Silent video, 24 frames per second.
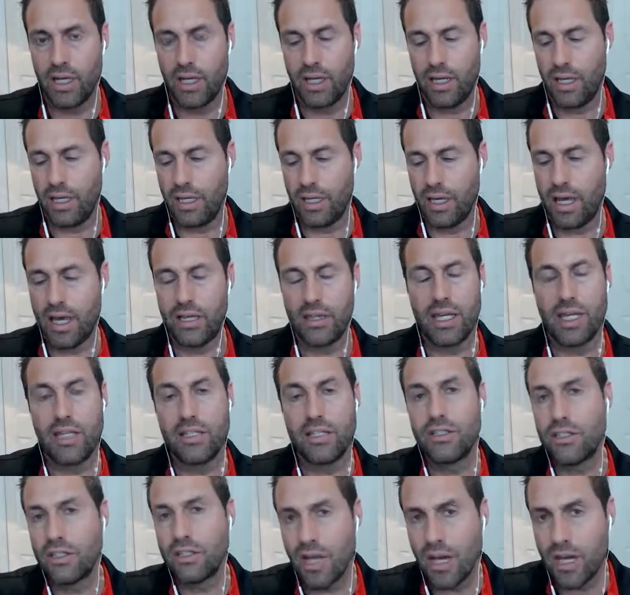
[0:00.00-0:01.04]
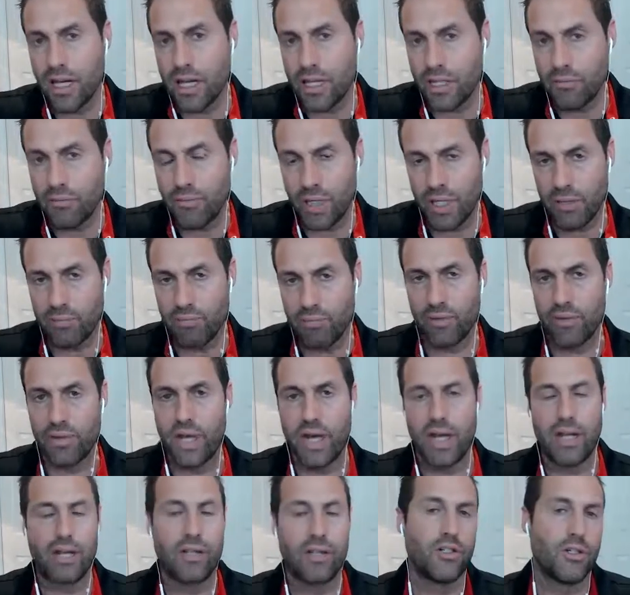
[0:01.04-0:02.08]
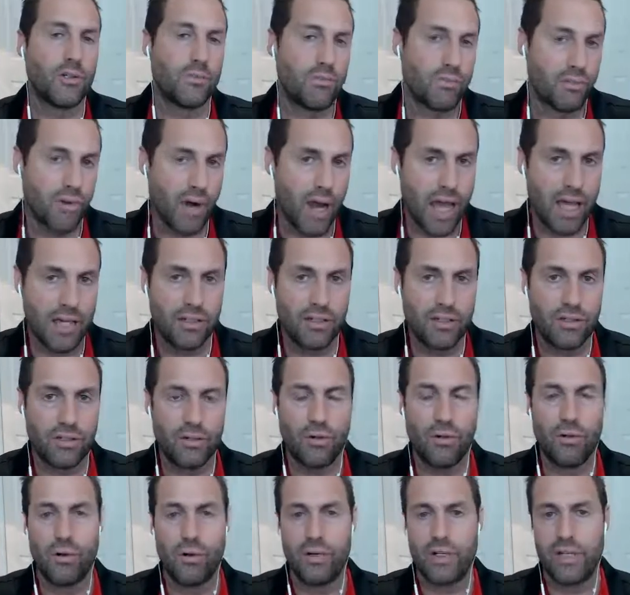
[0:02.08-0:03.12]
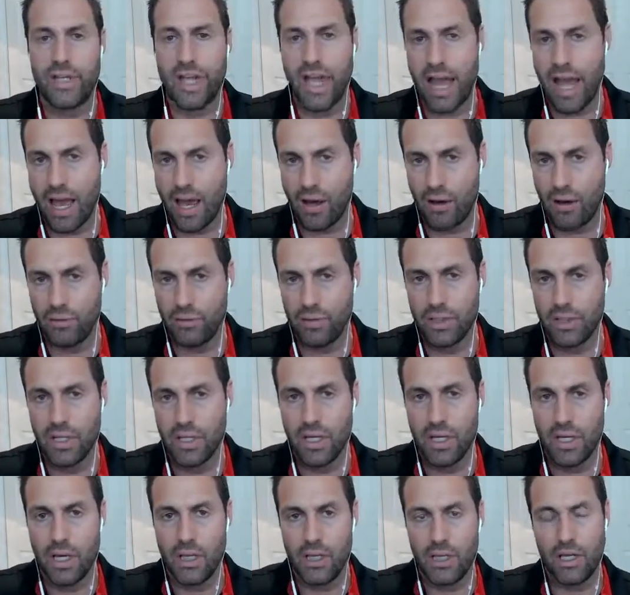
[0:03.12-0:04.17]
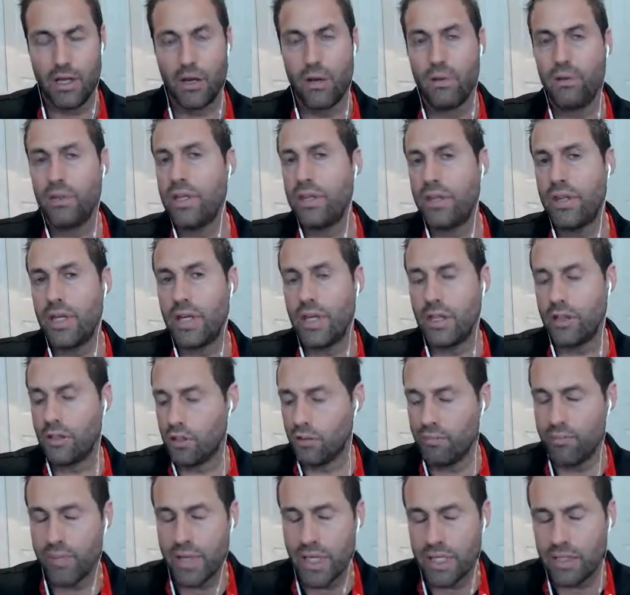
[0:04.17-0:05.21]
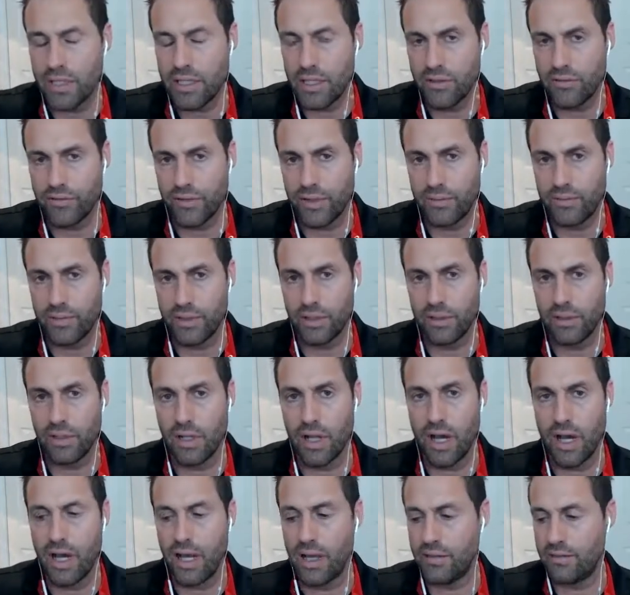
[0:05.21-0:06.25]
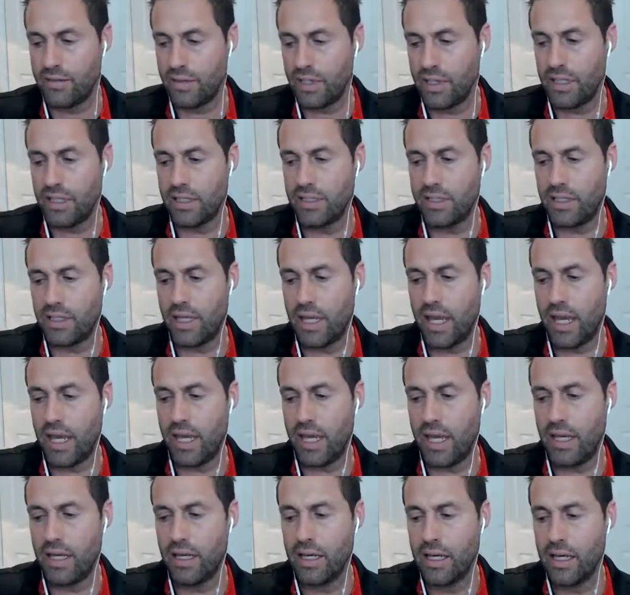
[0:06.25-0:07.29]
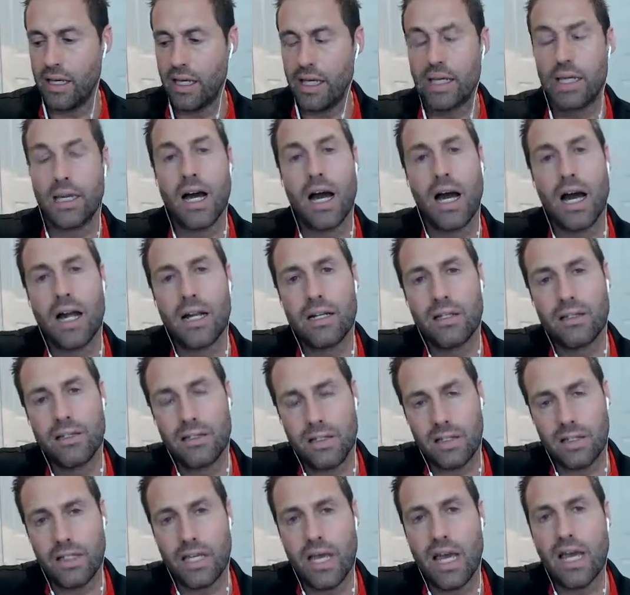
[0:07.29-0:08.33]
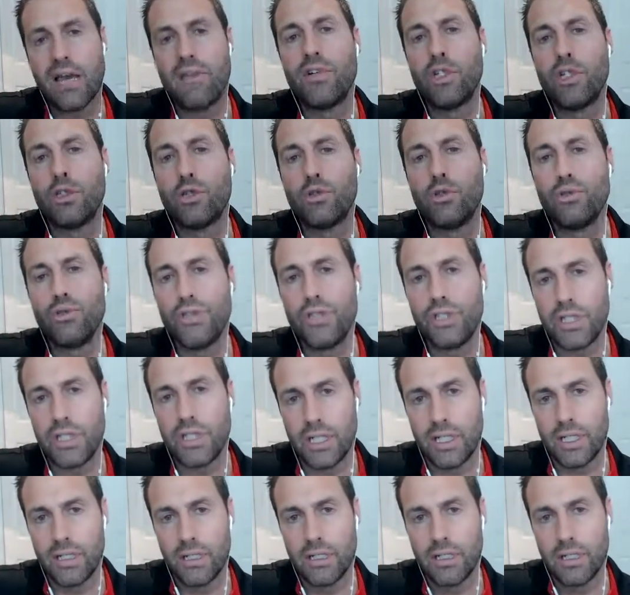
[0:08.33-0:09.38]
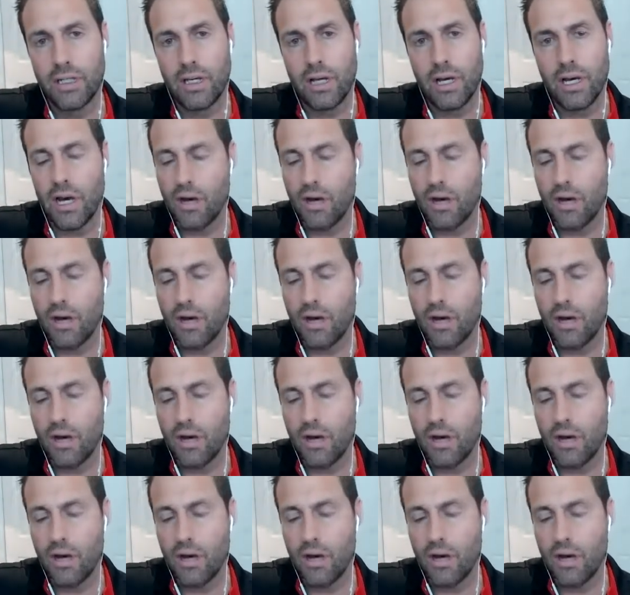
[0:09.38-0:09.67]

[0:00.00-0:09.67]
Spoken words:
and they studied people that are depressed or down, the only thing they're missing from their lives is a constant evolution of